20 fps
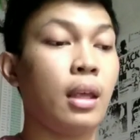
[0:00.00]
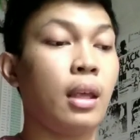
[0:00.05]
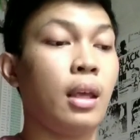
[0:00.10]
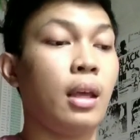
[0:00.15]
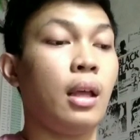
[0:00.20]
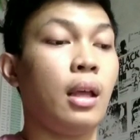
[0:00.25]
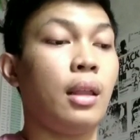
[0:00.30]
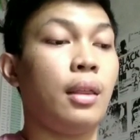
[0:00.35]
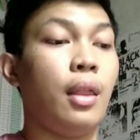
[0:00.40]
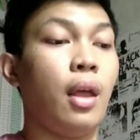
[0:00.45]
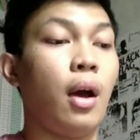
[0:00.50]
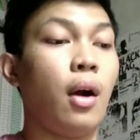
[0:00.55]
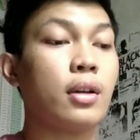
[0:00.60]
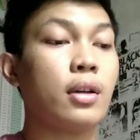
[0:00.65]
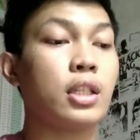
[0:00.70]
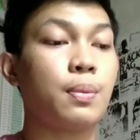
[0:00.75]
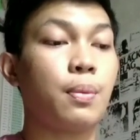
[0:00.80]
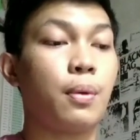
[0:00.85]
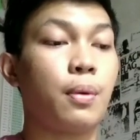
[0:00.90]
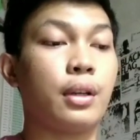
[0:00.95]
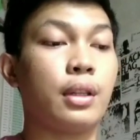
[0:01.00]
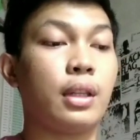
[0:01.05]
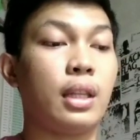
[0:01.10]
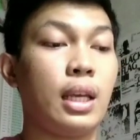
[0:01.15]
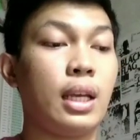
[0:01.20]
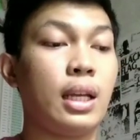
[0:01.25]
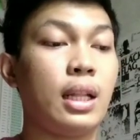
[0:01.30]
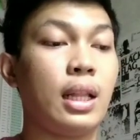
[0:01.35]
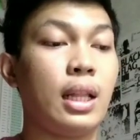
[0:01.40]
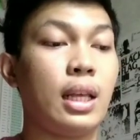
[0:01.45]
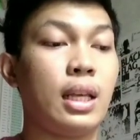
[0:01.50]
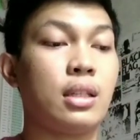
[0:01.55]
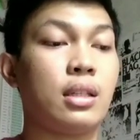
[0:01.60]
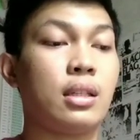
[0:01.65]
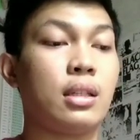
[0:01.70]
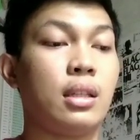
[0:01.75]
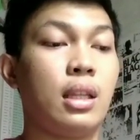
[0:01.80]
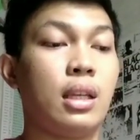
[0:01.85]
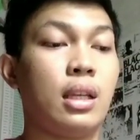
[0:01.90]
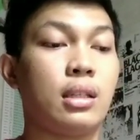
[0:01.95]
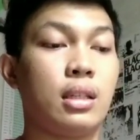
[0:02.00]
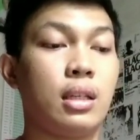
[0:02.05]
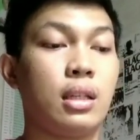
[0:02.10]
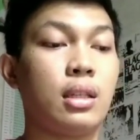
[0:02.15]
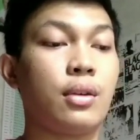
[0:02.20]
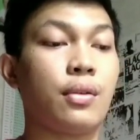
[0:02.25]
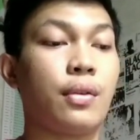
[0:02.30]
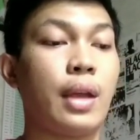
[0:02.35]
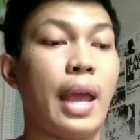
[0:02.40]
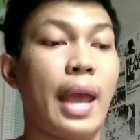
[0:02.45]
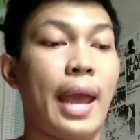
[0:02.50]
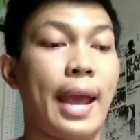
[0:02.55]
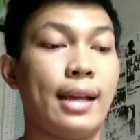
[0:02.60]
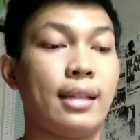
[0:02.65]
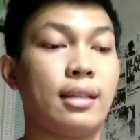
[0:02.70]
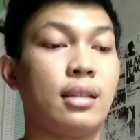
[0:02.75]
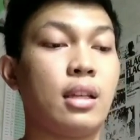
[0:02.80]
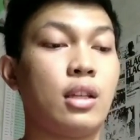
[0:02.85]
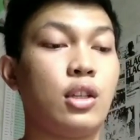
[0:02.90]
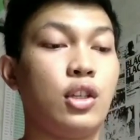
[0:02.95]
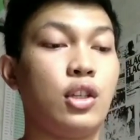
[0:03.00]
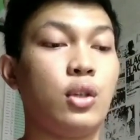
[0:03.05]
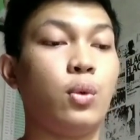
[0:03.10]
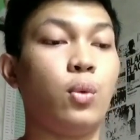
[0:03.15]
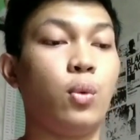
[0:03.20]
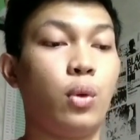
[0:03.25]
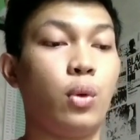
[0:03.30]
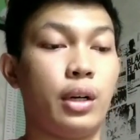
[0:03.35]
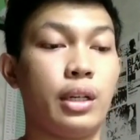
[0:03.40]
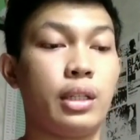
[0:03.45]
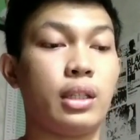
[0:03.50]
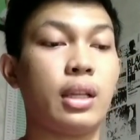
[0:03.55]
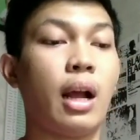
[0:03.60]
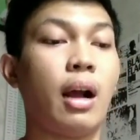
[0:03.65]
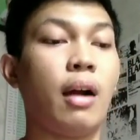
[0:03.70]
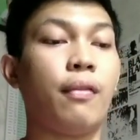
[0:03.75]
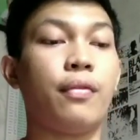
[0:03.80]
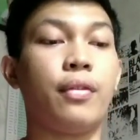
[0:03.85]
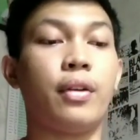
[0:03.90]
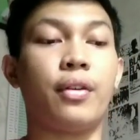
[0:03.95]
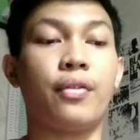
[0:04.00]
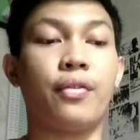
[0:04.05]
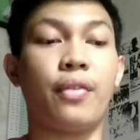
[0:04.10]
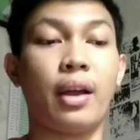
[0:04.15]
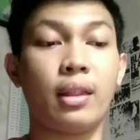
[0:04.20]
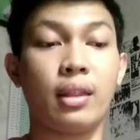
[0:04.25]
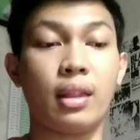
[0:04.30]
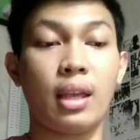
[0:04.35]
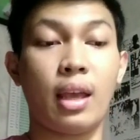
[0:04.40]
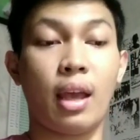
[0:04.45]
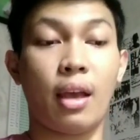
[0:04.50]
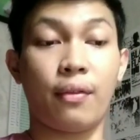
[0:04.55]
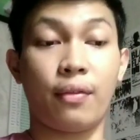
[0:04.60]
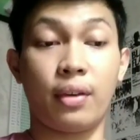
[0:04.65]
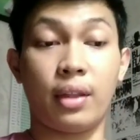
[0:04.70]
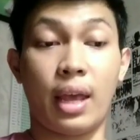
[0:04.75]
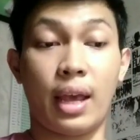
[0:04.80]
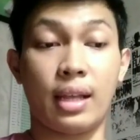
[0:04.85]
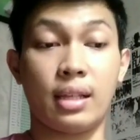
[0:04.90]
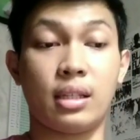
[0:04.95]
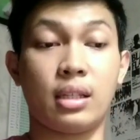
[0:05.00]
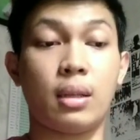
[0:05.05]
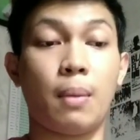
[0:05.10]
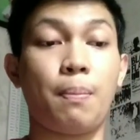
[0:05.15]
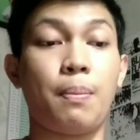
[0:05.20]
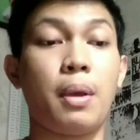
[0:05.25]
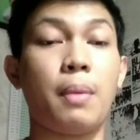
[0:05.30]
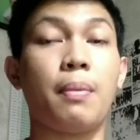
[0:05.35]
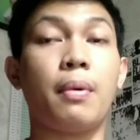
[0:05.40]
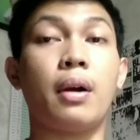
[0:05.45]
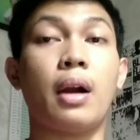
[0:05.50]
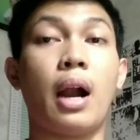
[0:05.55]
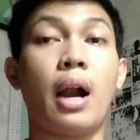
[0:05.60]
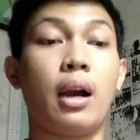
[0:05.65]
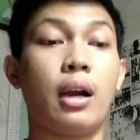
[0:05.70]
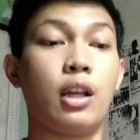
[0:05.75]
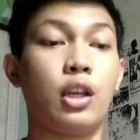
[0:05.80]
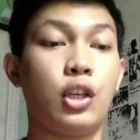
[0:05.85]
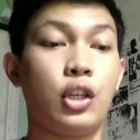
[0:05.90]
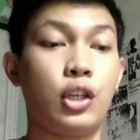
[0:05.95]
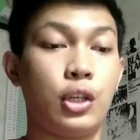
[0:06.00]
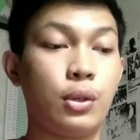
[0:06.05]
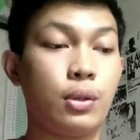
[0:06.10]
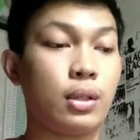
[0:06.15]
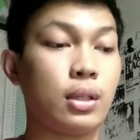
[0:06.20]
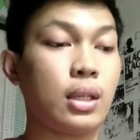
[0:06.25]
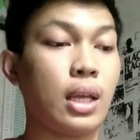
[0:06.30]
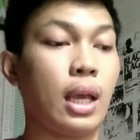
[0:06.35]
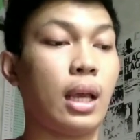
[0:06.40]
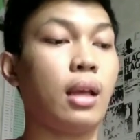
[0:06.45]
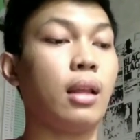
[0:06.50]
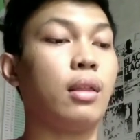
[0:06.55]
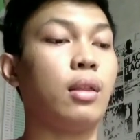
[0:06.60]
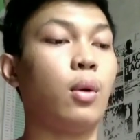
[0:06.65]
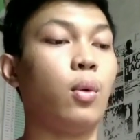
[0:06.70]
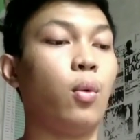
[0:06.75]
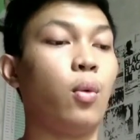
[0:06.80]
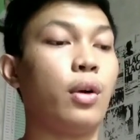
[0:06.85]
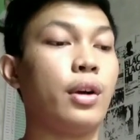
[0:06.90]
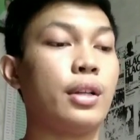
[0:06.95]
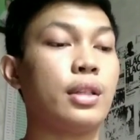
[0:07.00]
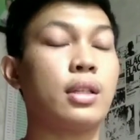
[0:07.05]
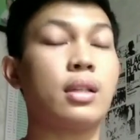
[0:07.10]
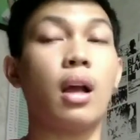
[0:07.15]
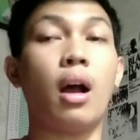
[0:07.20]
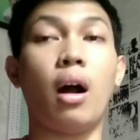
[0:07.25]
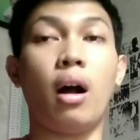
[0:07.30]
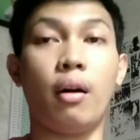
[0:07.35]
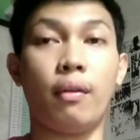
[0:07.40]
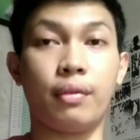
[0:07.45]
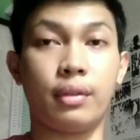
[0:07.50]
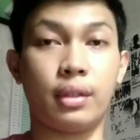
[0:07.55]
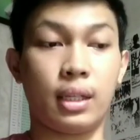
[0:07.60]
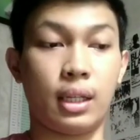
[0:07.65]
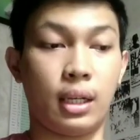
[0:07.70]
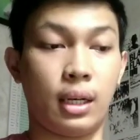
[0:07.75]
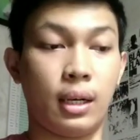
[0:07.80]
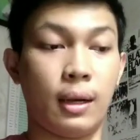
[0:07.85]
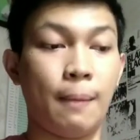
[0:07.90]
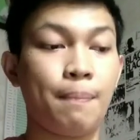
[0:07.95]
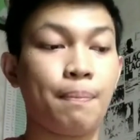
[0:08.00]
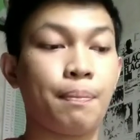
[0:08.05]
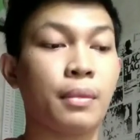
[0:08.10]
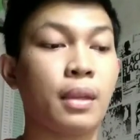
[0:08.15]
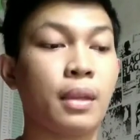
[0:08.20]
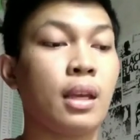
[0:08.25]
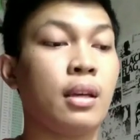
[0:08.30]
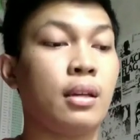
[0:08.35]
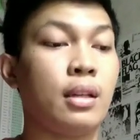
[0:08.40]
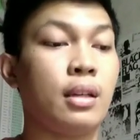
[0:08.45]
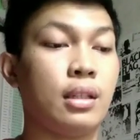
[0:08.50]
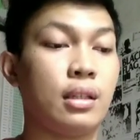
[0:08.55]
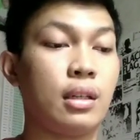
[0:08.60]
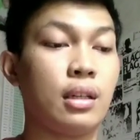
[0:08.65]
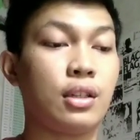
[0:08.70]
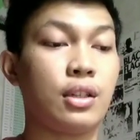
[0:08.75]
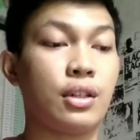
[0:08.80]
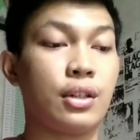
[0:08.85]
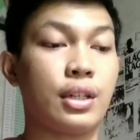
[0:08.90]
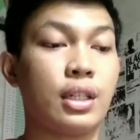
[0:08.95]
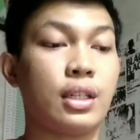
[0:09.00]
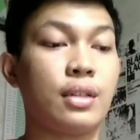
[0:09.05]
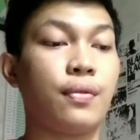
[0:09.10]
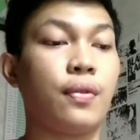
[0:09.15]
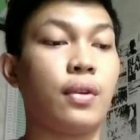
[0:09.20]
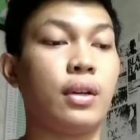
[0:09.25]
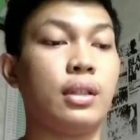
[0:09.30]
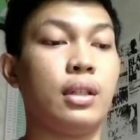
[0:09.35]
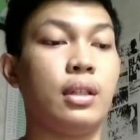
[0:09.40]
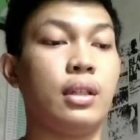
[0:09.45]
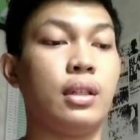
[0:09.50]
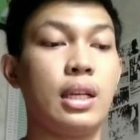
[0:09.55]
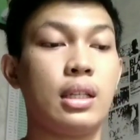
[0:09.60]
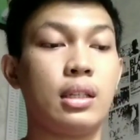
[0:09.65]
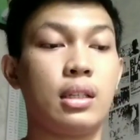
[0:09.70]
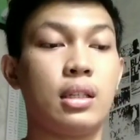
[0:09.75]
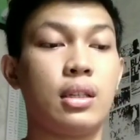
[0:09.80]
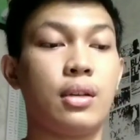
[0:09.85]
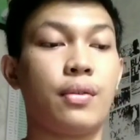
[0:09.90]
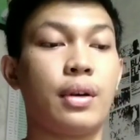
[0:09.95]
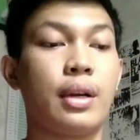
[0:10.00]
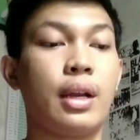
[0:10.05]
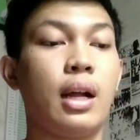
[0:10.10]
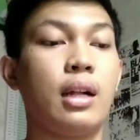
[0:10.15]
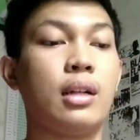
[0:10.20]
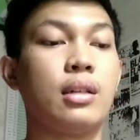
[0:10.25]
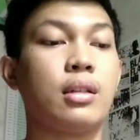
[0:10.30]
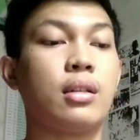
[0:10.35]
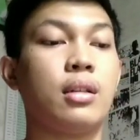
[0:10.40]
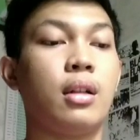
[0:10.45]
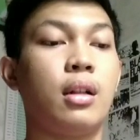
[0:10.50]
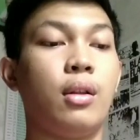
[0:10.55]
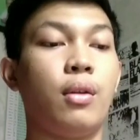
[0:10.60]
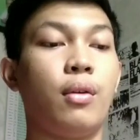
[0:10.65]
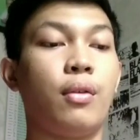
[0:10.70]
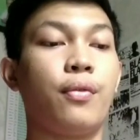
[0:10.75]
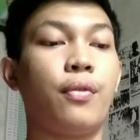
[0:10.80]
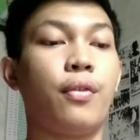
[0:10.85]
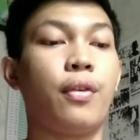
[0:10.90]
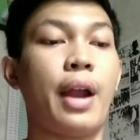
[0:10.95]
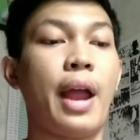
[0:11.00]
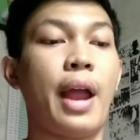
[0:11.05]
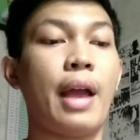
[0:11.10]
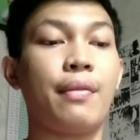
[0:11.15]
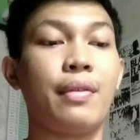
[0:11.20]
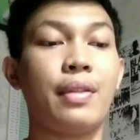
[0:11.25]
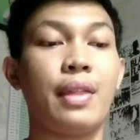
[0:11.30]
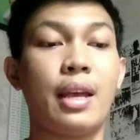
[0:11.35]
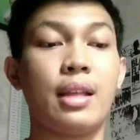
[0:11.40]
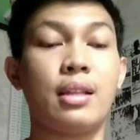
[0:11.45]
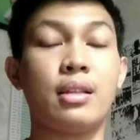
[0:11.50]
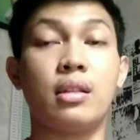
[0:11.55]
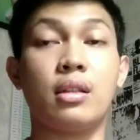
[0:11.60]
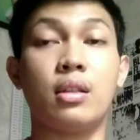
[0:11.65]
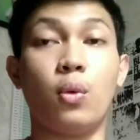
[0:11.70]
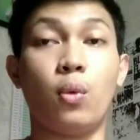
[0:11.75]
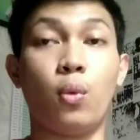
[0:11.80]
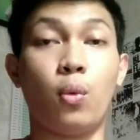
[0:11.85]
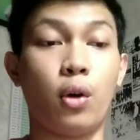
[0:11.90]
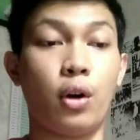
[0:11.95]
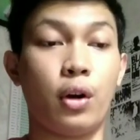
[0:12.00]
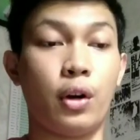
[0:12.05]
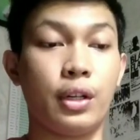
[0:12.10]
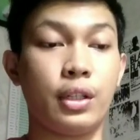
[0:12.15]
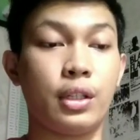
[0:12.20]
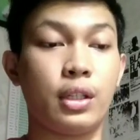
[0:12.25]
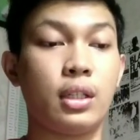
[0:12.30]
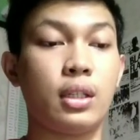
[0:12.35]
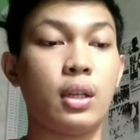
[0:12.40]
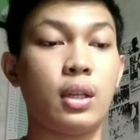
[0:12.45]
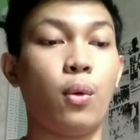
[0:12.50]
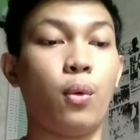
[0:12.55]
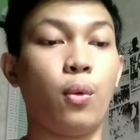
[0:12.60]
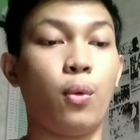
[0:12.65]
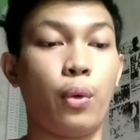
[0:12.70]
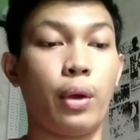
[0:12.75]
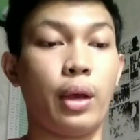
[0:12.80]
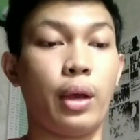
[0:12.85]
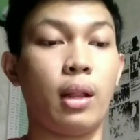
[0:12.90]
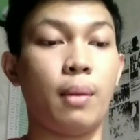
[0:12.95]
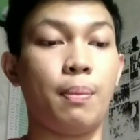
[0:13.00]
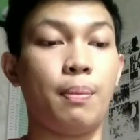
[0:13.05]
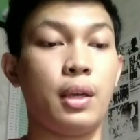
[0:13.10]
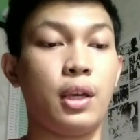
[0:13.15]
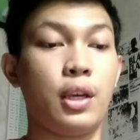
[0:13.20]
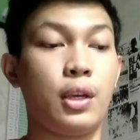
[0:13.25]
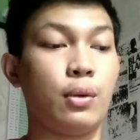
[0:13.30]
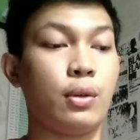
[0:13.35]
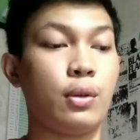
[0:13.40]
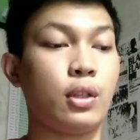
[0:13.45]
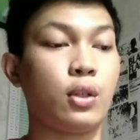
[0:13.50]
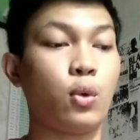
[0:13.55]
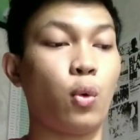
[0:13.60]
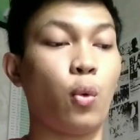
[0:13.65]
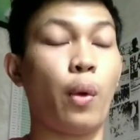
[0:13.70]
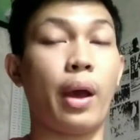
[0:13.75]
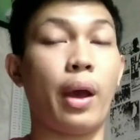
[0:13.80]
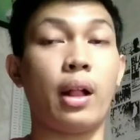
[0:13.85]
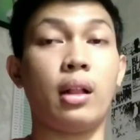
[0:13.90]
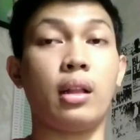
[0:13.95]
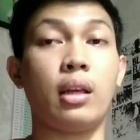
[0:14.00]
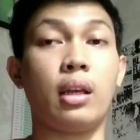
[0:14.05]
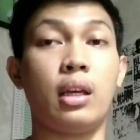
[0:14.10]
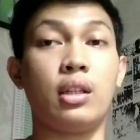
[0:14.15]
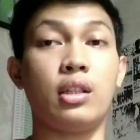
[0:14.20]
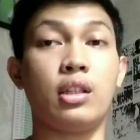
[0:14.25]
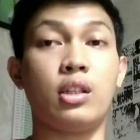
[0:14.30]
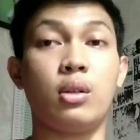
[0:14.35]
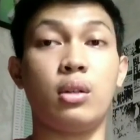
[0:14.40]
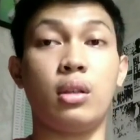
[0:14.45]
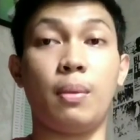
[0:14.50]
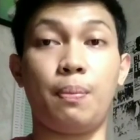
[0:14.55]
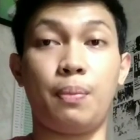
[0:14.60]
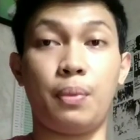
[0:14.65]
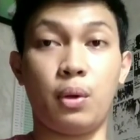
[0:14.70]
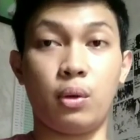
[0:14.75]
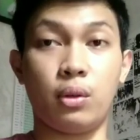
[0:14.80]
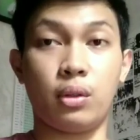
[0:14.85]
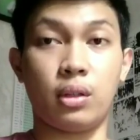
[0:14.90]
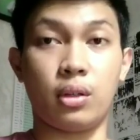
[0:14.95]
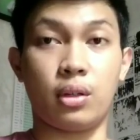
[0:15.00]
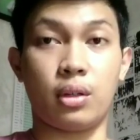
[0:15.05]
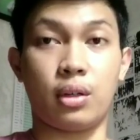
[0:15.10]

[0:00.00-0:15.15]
The Oxford English Dictionary adds new words after finding evidence people are using the words often. Researchers for the dictionary also look for evidence the words will be used well into the future.